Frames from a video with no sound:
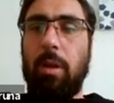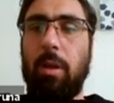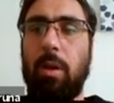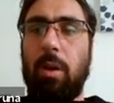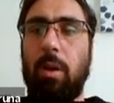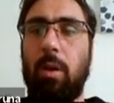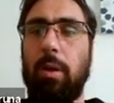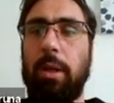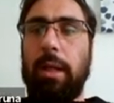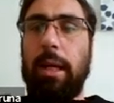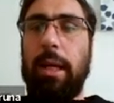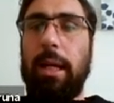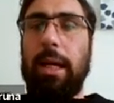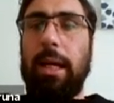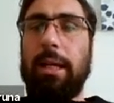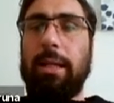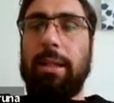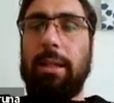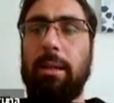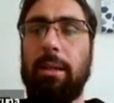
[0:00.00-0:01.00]
Okay,
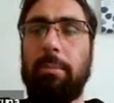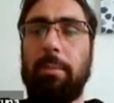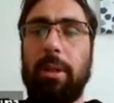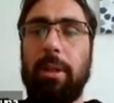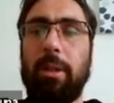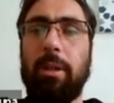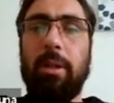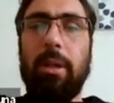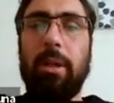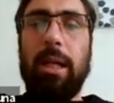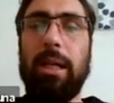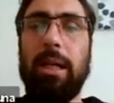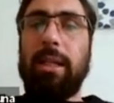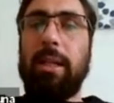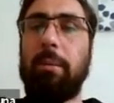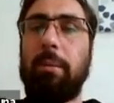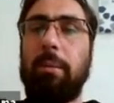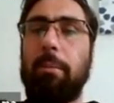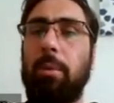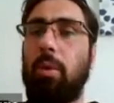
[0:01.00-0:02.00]
academic.
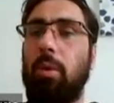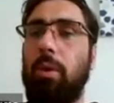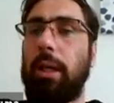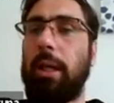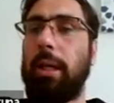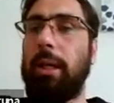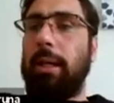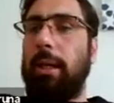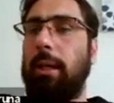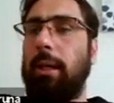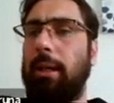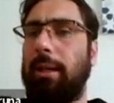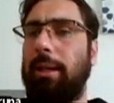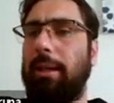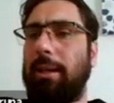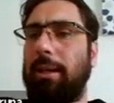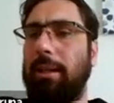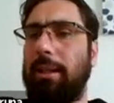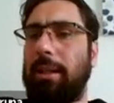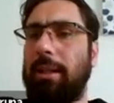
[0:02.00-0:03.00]
Okay,
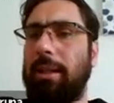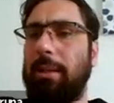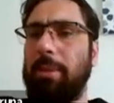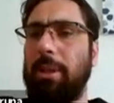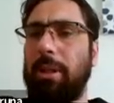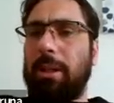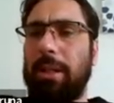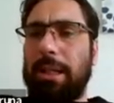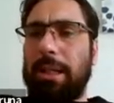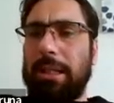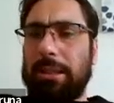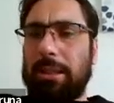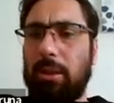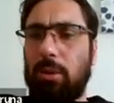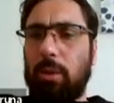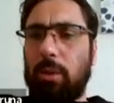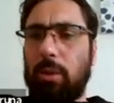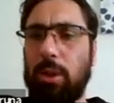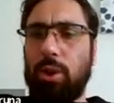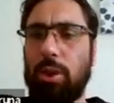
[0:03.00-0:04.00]
Lemia asked the
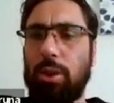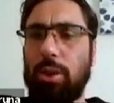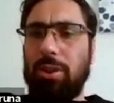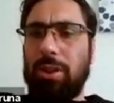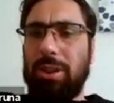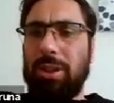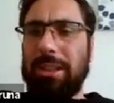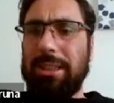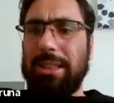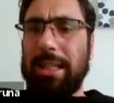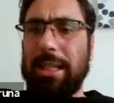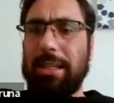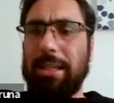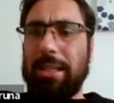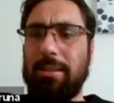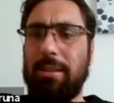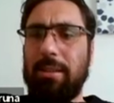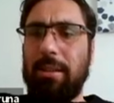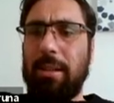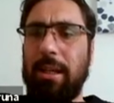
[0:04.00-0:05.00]
question. She
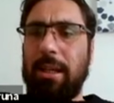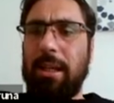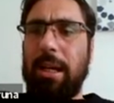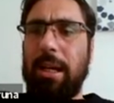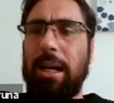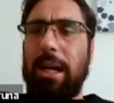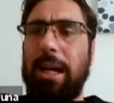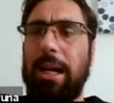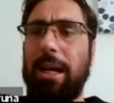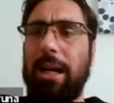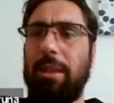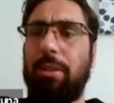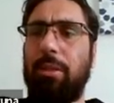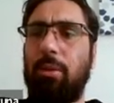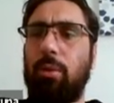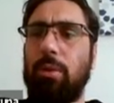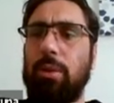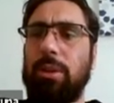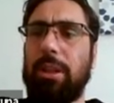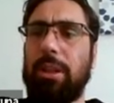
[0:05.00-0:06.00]
said, "I
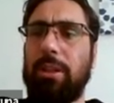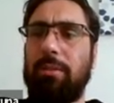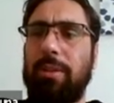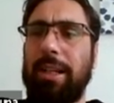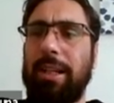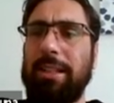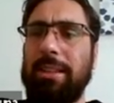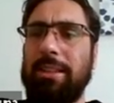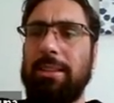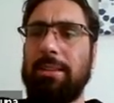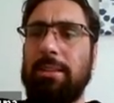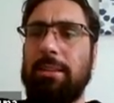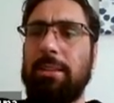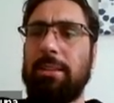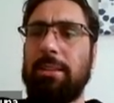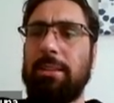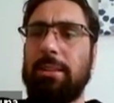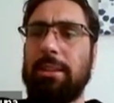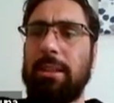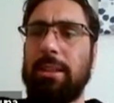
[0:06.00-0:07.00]
thought
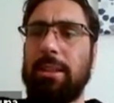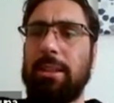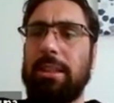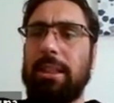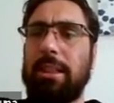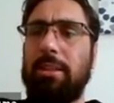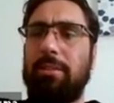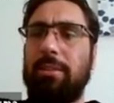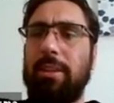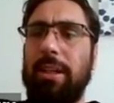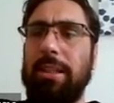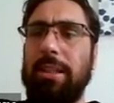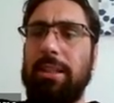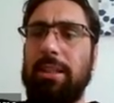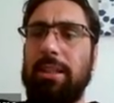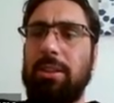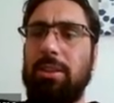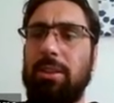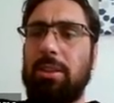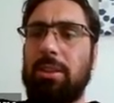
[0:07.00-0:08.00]
advantages and
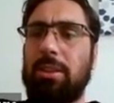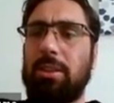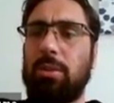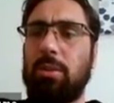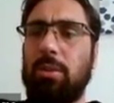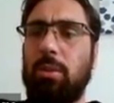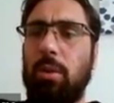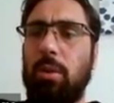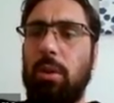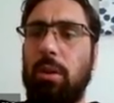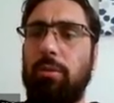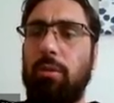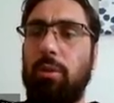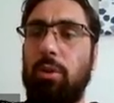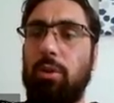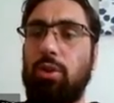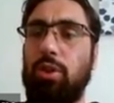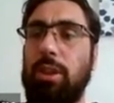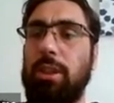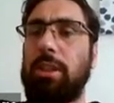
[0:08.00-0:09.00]
disadvantages are for
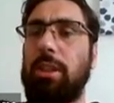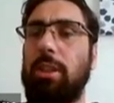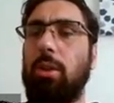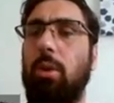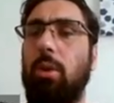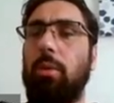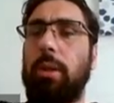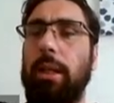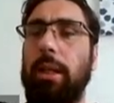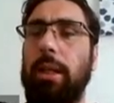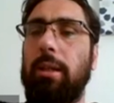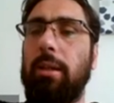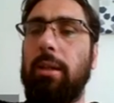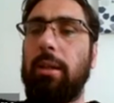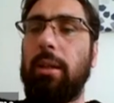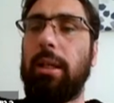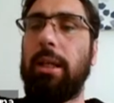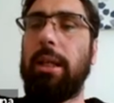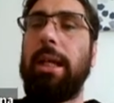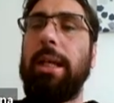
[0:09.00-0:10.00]
GT only."
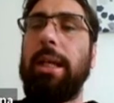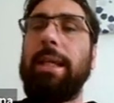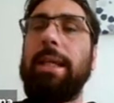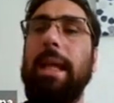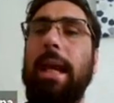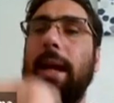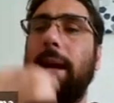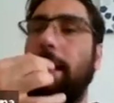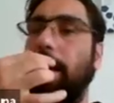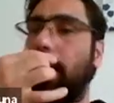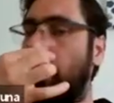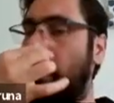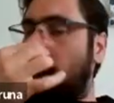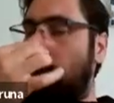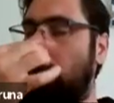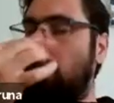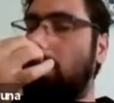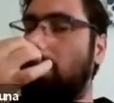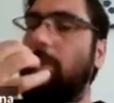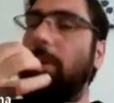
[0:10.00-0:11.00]
Yeah.
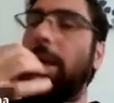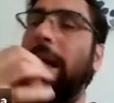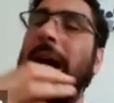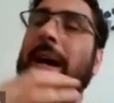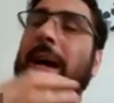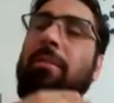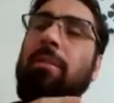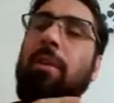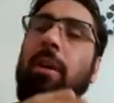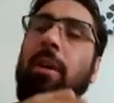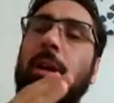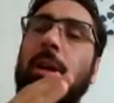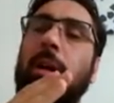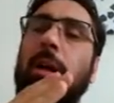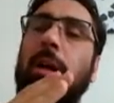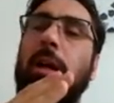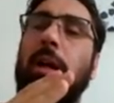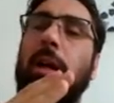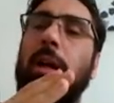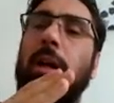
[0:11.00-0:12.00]
So we have
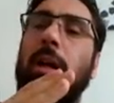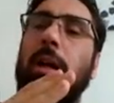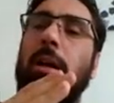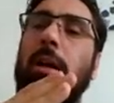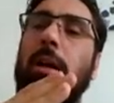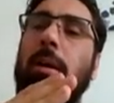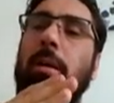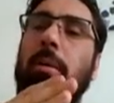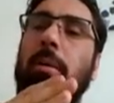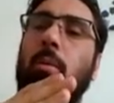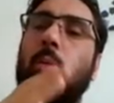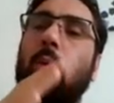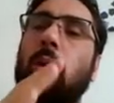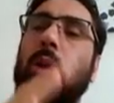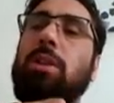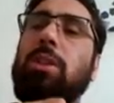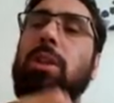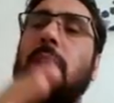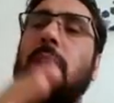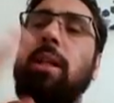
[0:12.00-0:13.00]

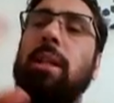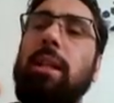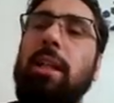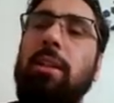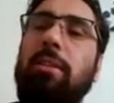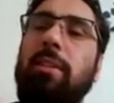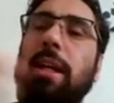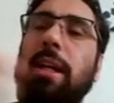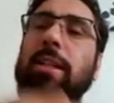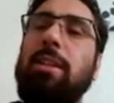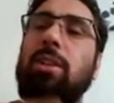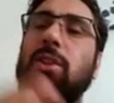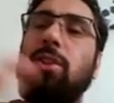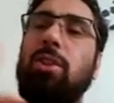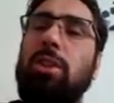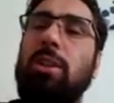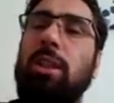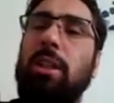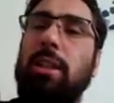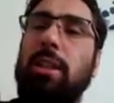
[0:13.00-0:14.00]
what are the
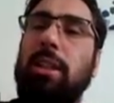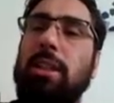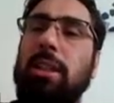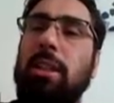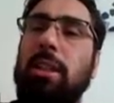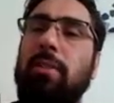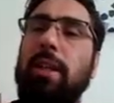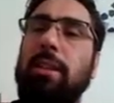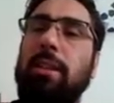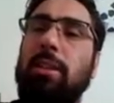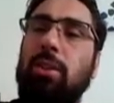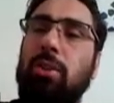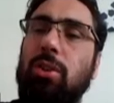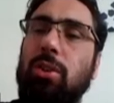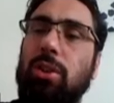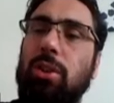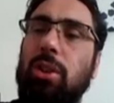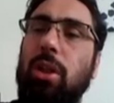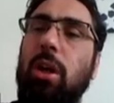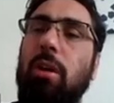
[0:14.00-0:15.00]
advantages and
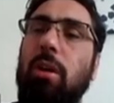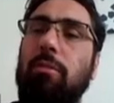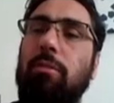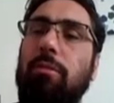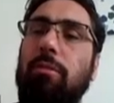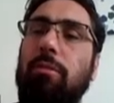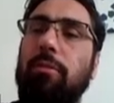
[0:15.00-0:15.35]
disadvantages of?